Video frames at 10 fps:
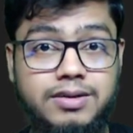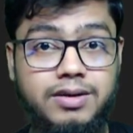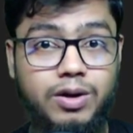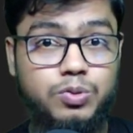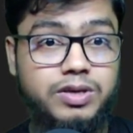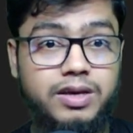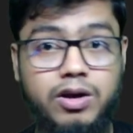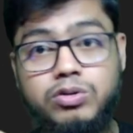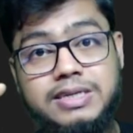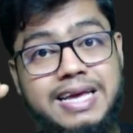okay,
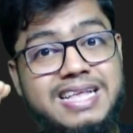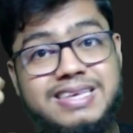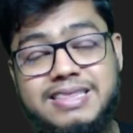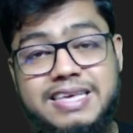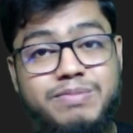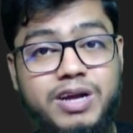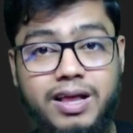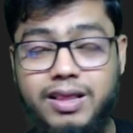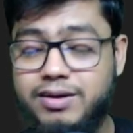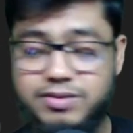or change the theme
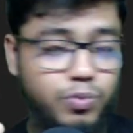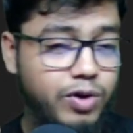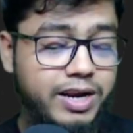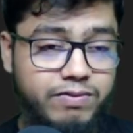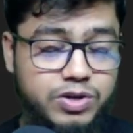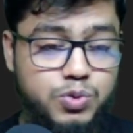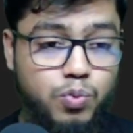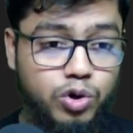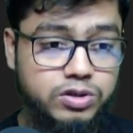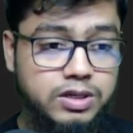colors or whatever you
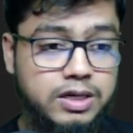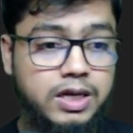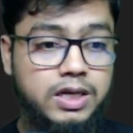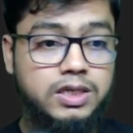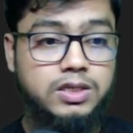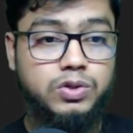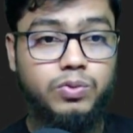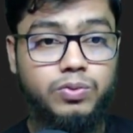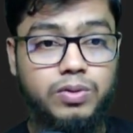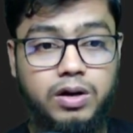want.
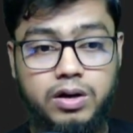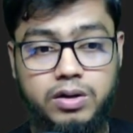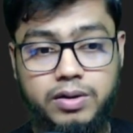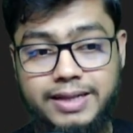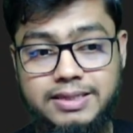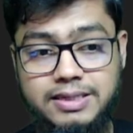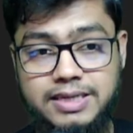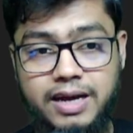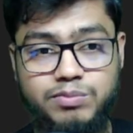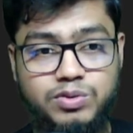So at these
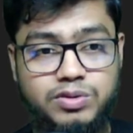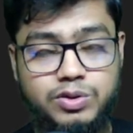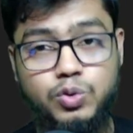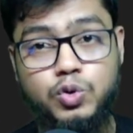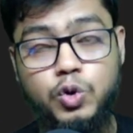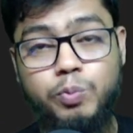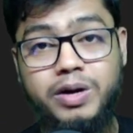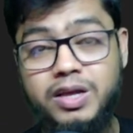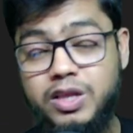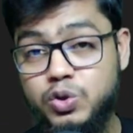times your
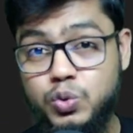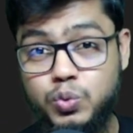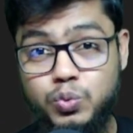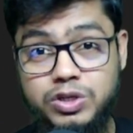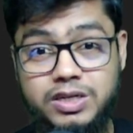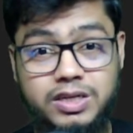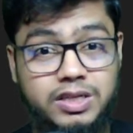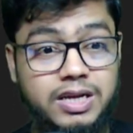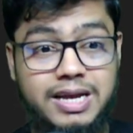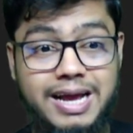Copilot
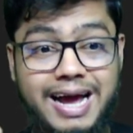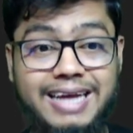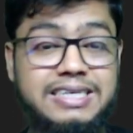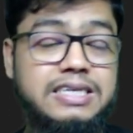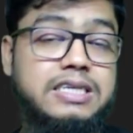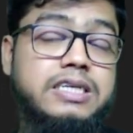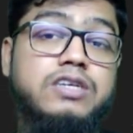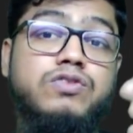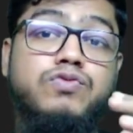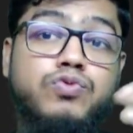will
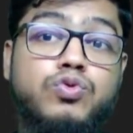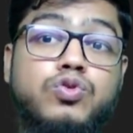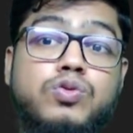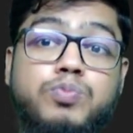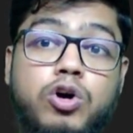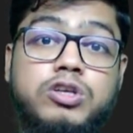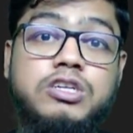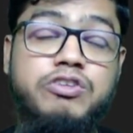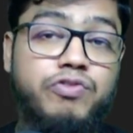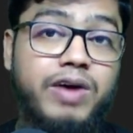understand full
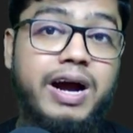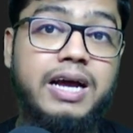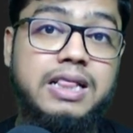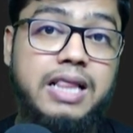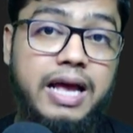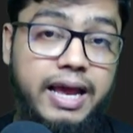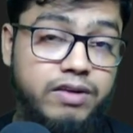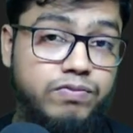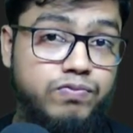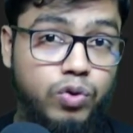project file
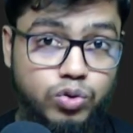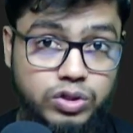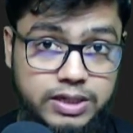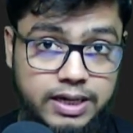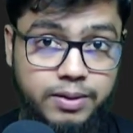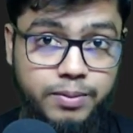and folder.